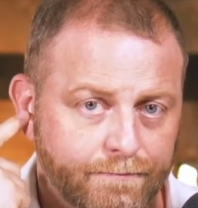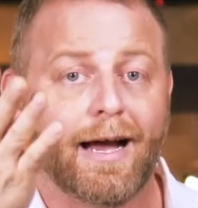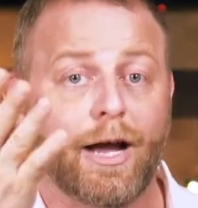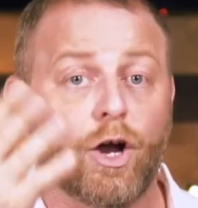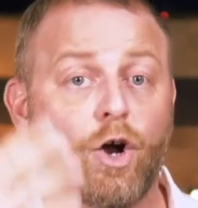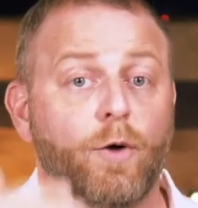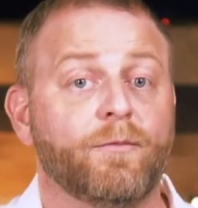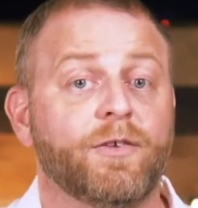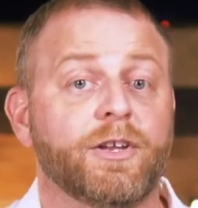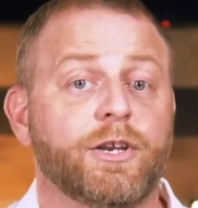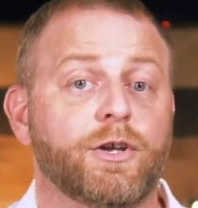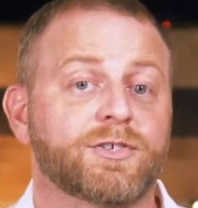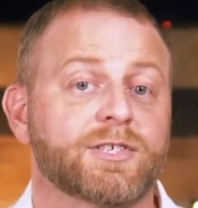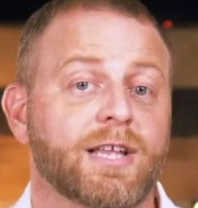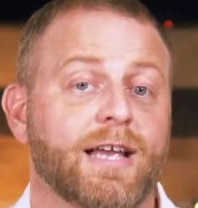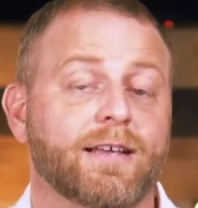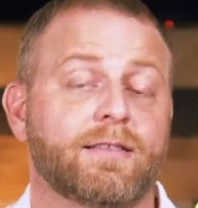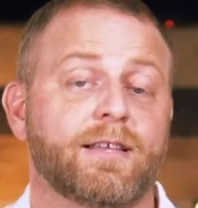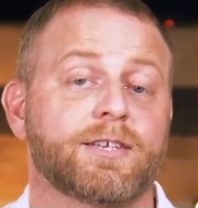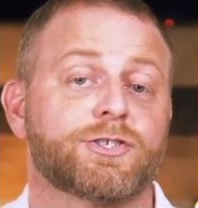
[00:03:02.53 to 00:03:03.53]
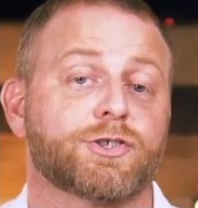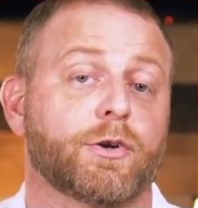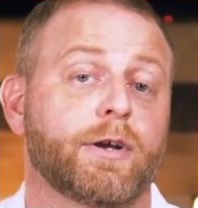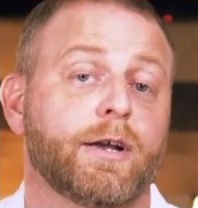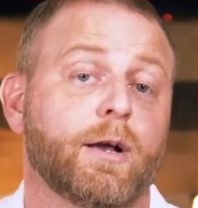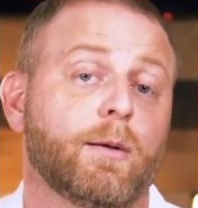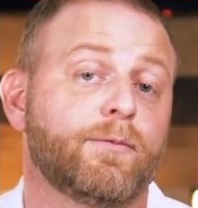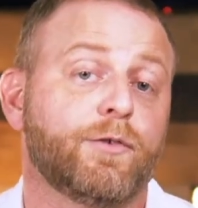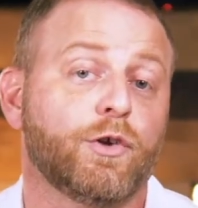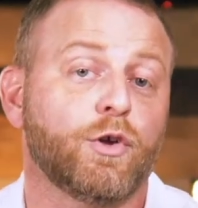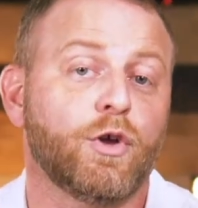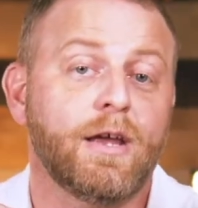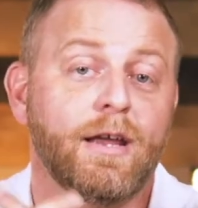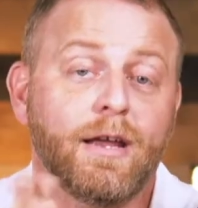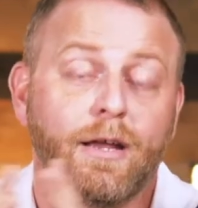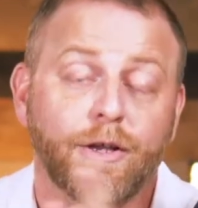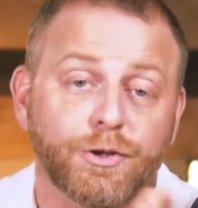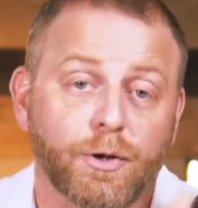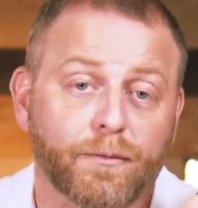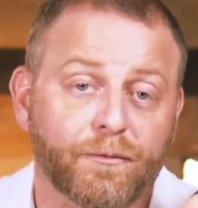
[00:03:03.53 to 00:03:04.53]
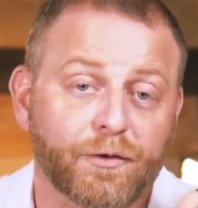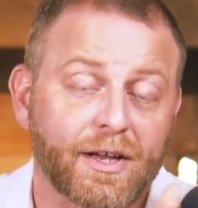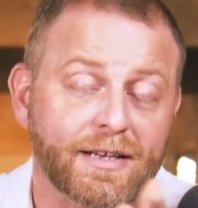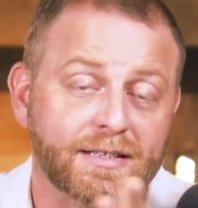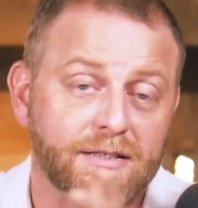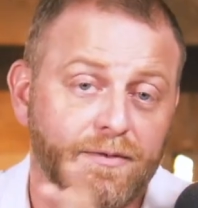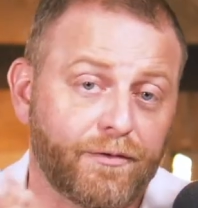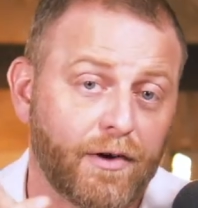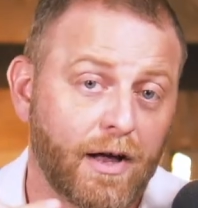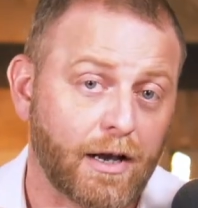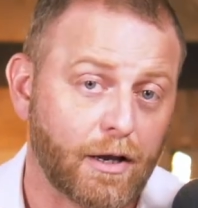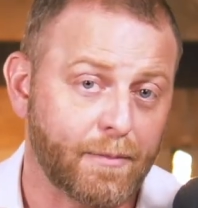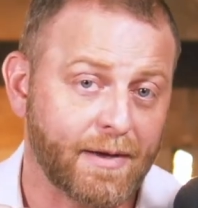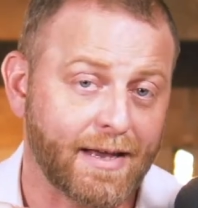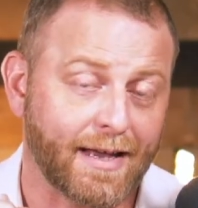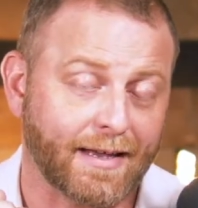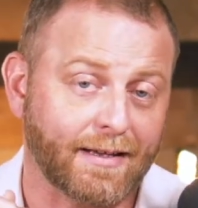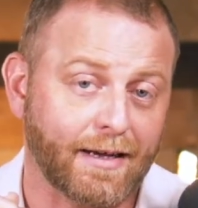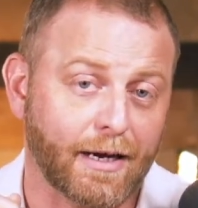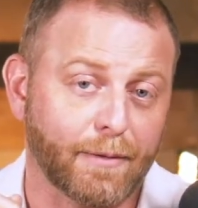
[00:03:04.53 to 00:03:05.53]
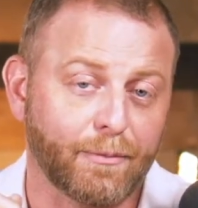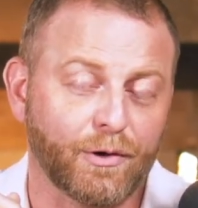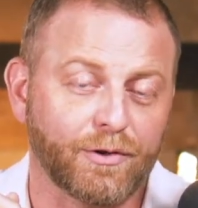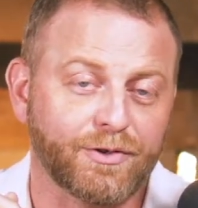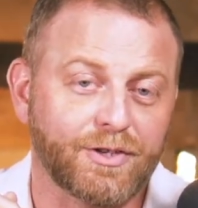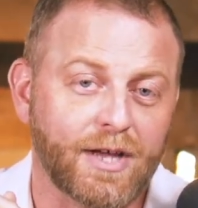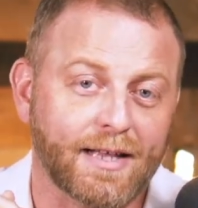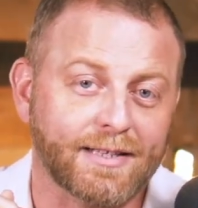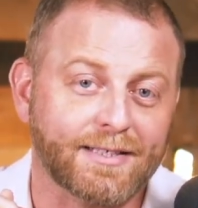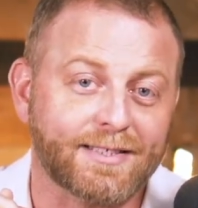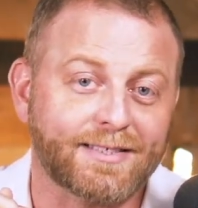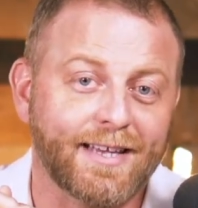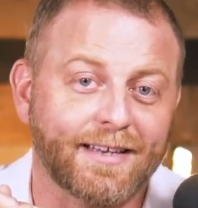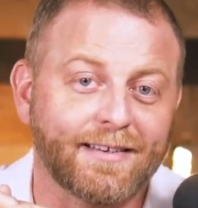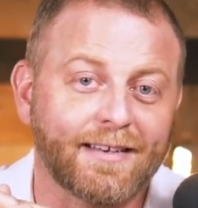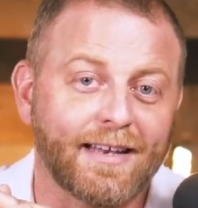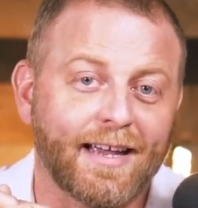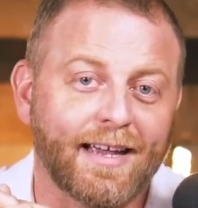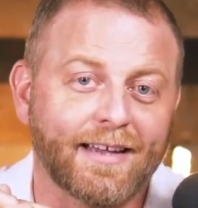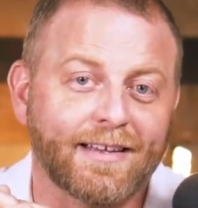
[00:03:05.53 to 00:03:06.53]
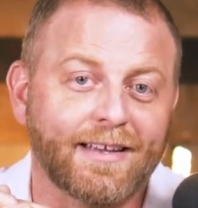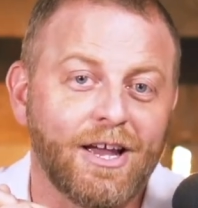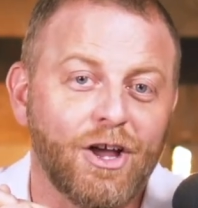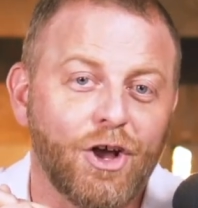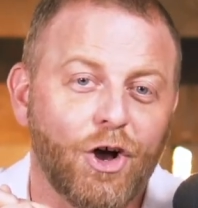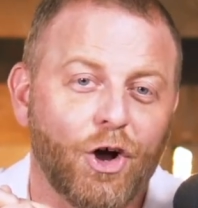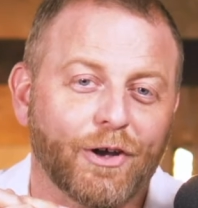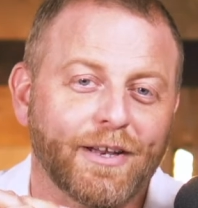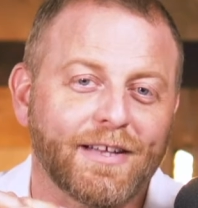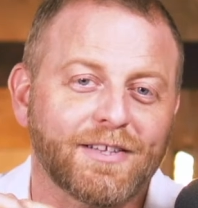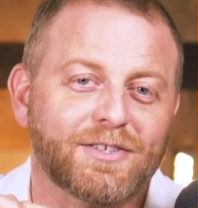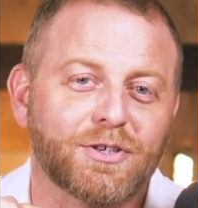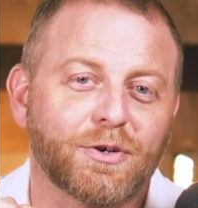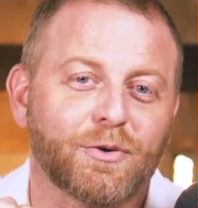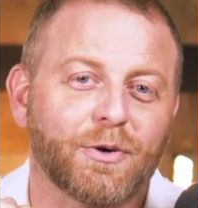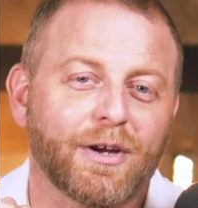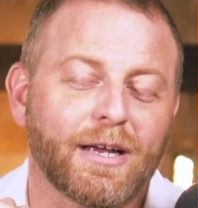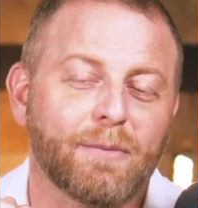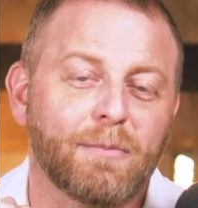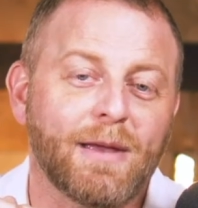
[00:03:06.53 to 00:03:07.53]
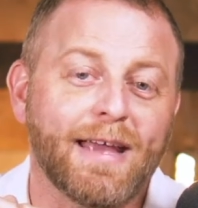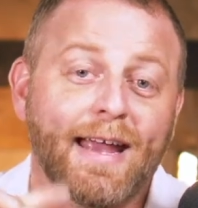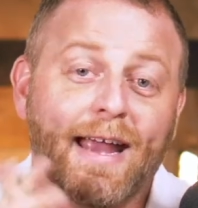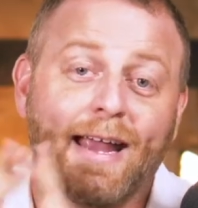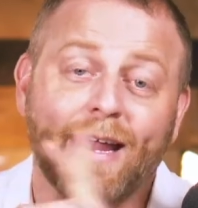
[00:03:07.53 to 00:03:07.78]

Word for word: I hope videos like this are helpful. Don't forget to follow me at gabriel.sedlak on Instagram.